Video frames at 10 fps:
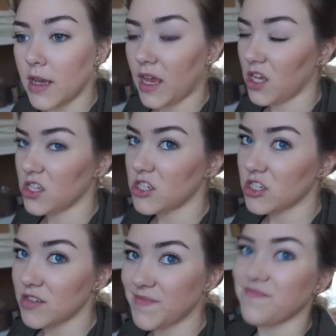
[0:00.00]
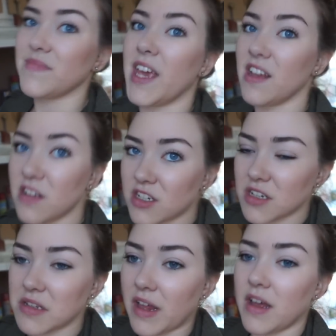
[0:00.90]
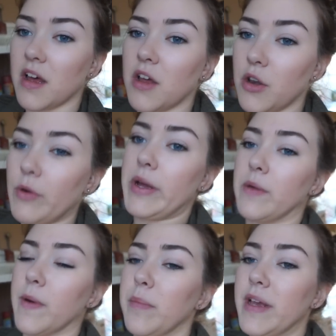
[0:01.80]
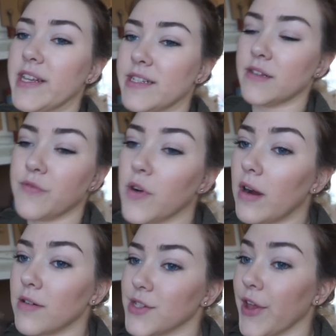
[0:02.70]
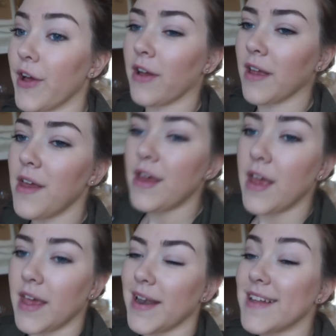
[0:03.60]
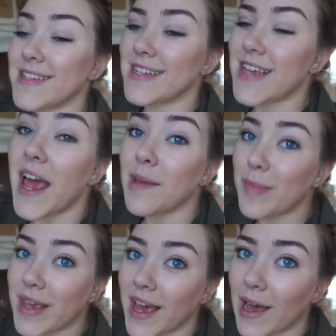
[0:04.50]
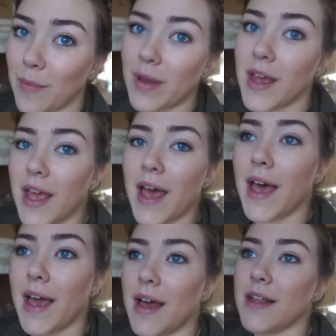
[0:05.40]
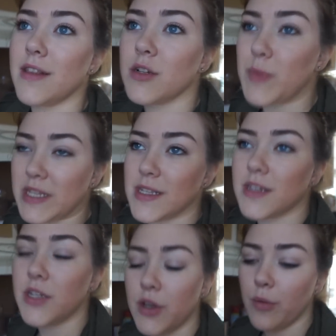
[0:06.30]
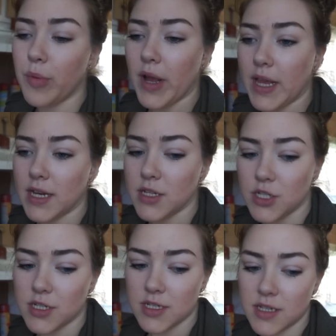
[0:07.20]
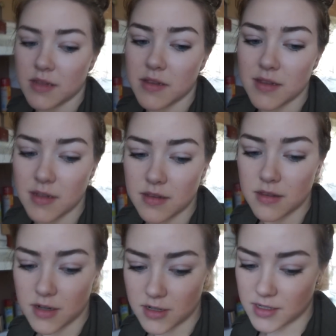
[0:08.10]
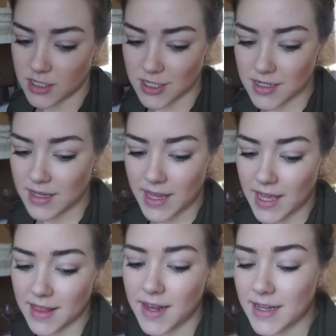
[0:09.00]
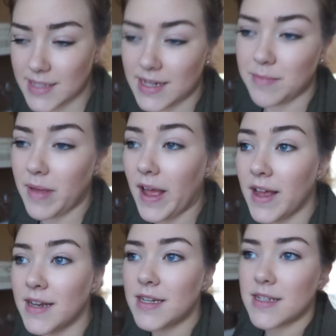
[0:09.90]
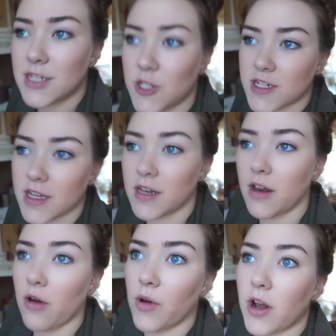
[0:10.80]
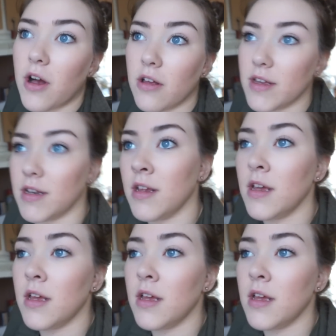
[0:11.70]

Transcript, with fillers: English. English is the annoying one because it's 4 hours long, it ends at 10 p.m. and there's basically no break, and it's just, there's just the kid that I sit behind is just a know-it-all, and